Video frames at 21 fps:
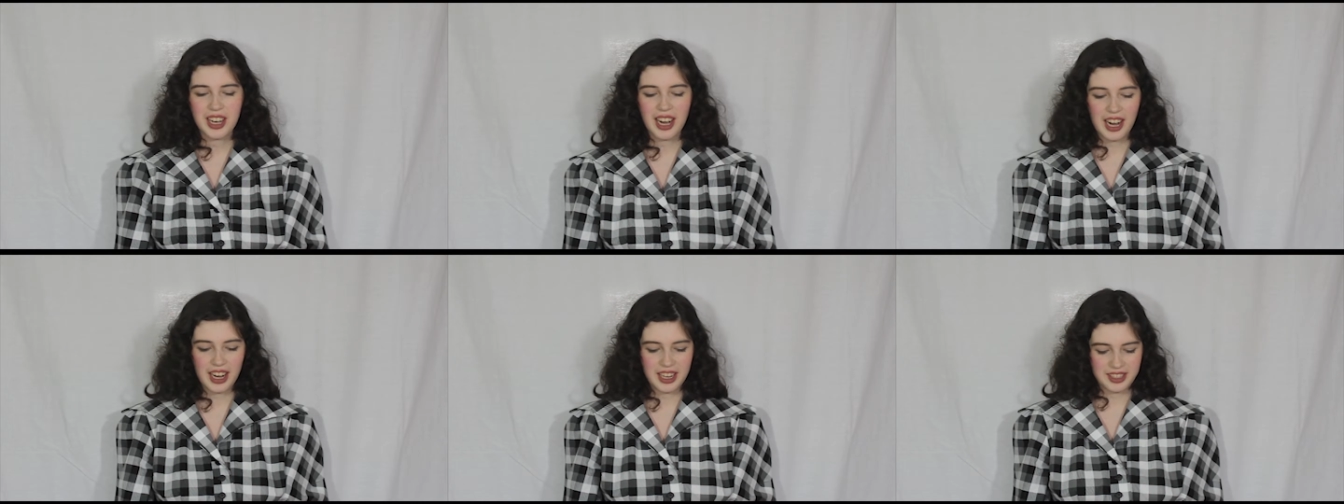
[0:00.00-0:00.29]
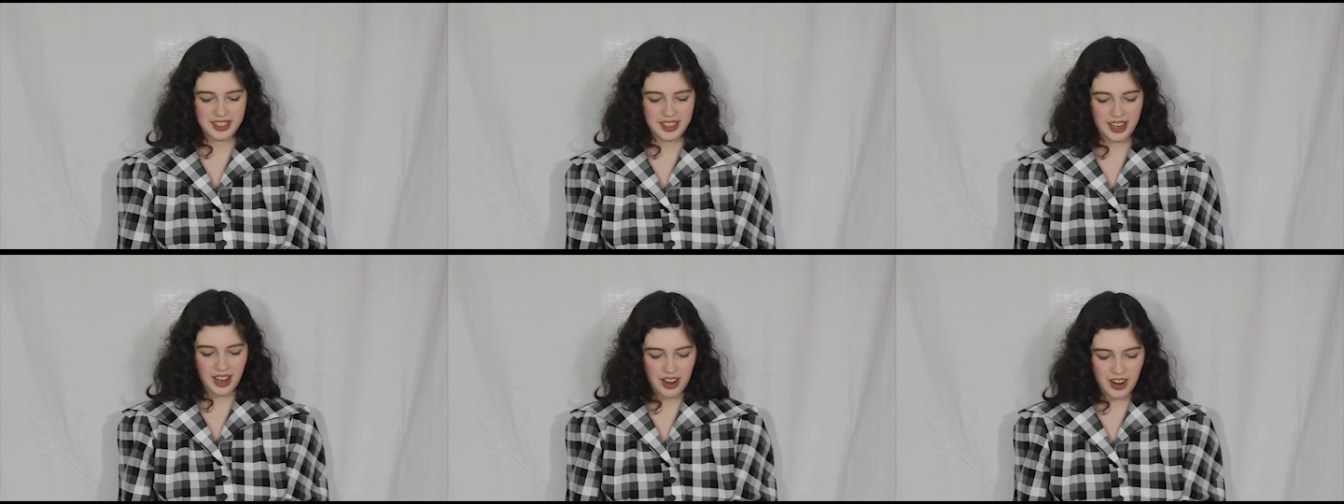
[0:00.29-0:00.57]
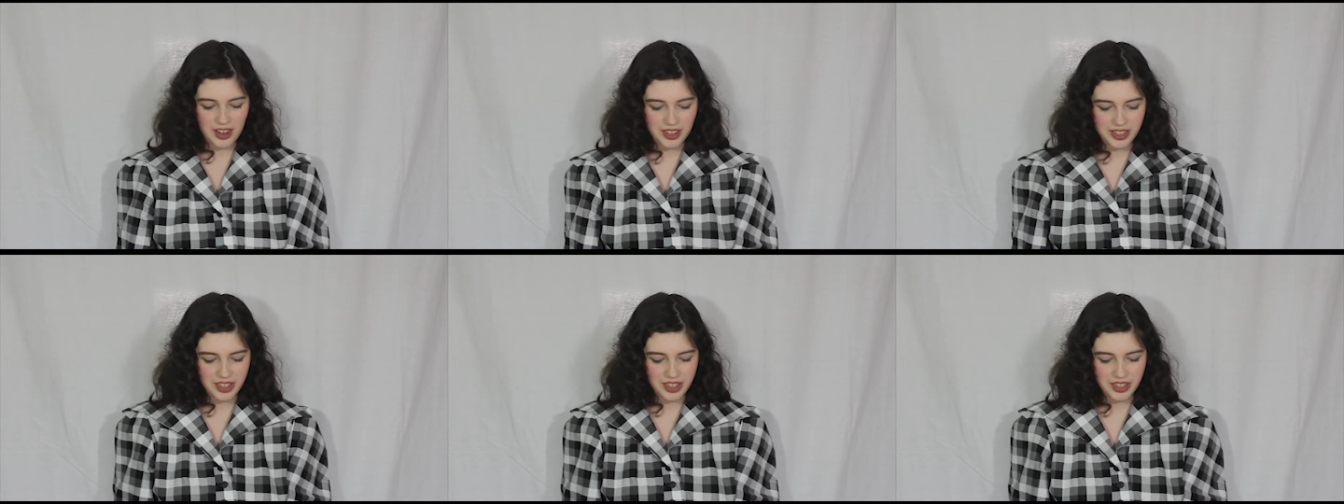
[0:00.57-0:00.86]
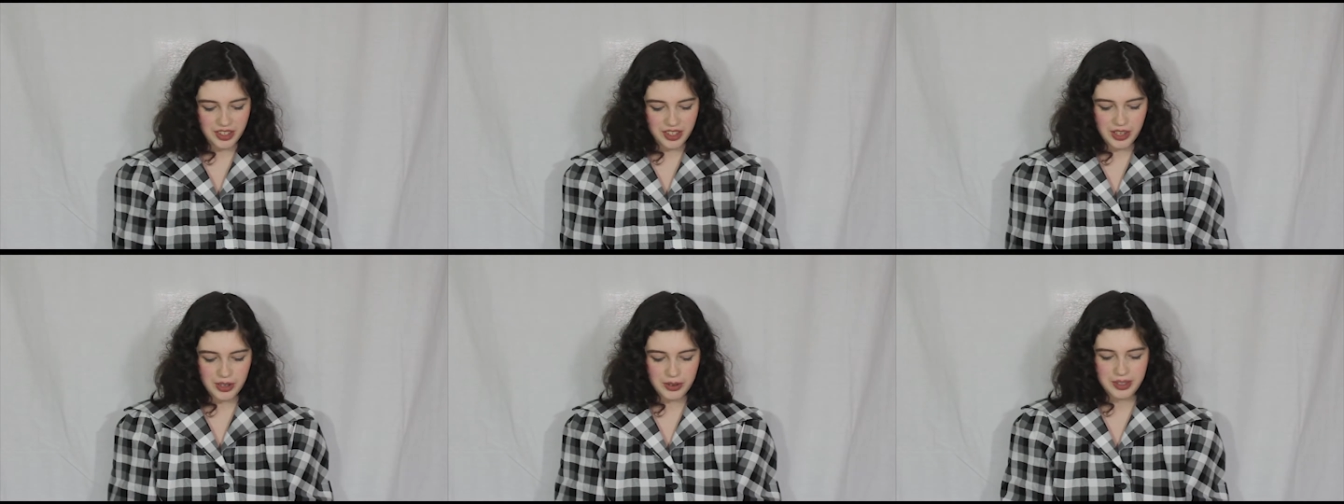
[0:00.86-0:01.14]
guidance, I also
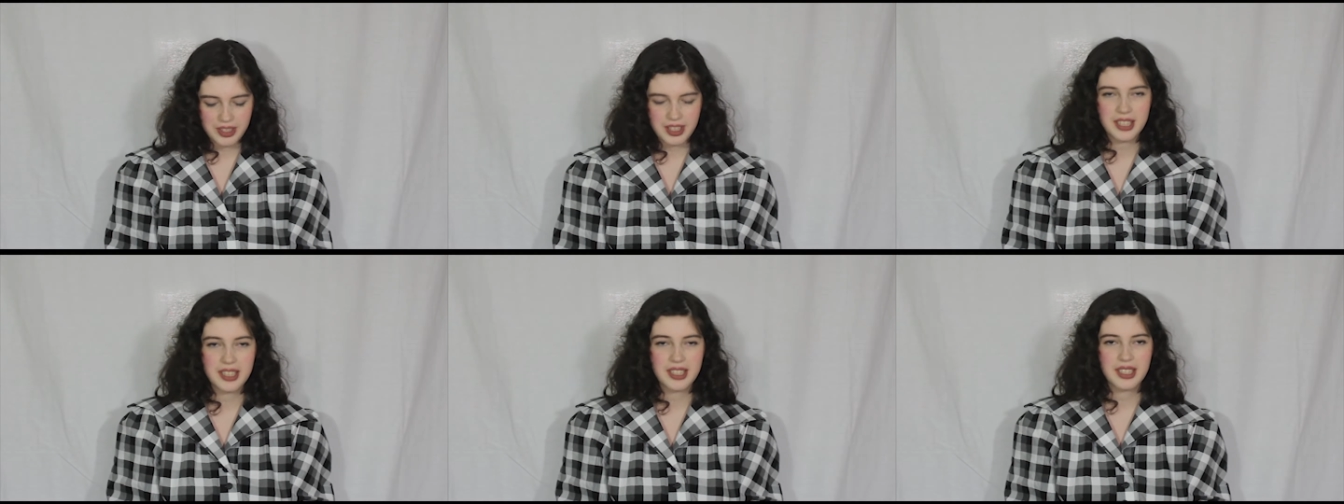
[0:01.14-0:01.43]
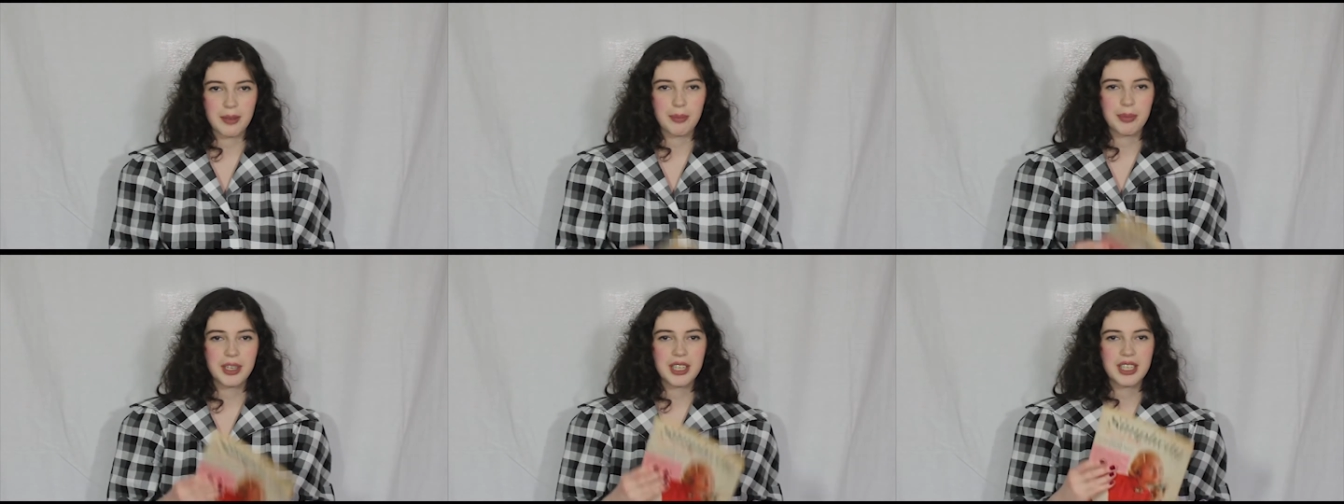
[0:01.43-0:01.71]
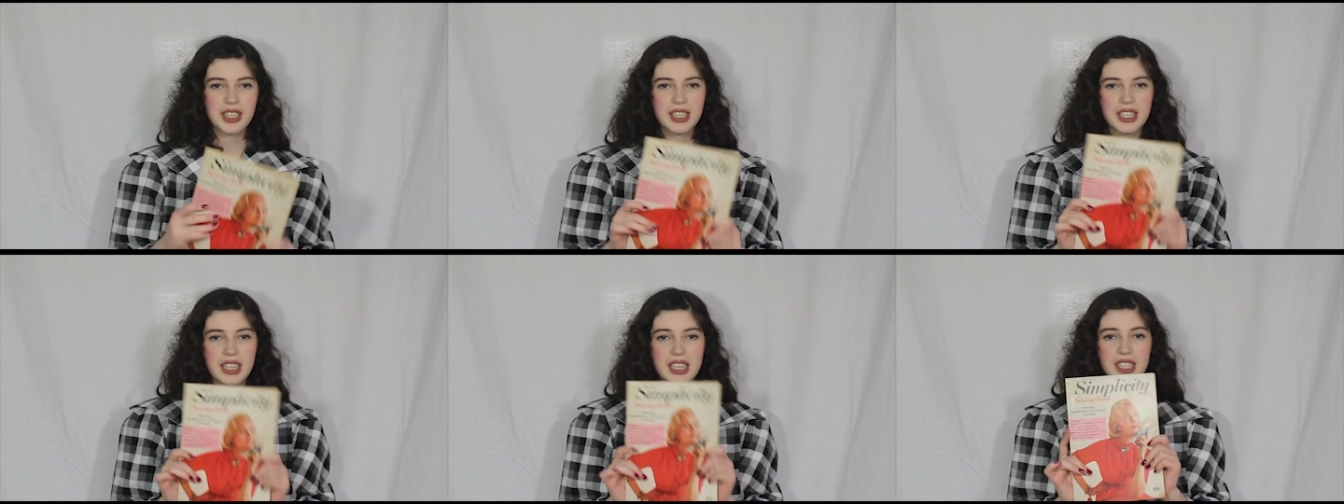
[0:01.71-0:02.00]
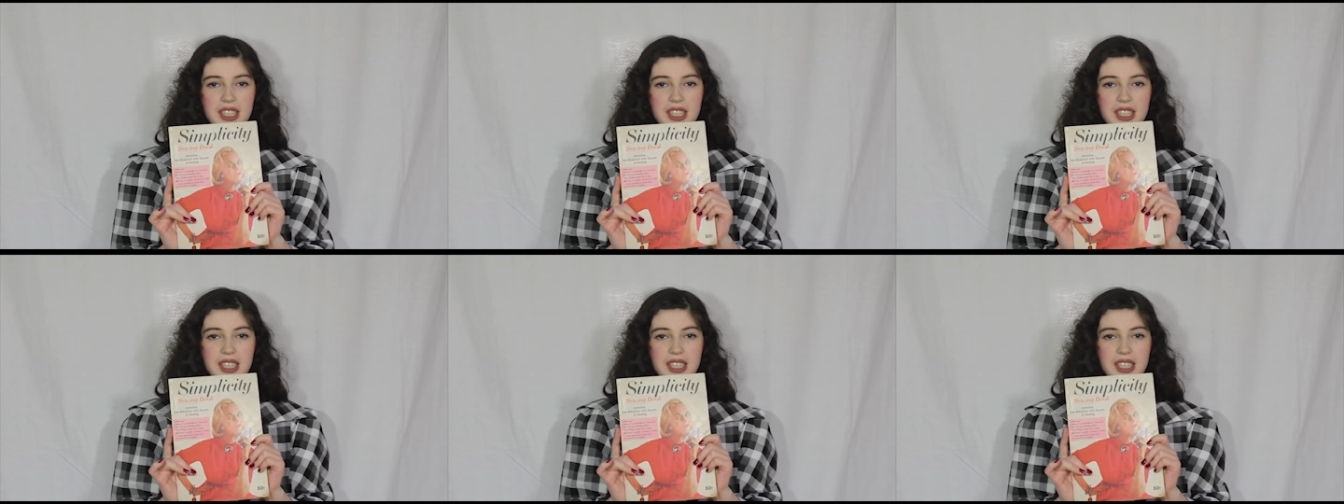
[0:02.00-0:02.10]
used this Simplicity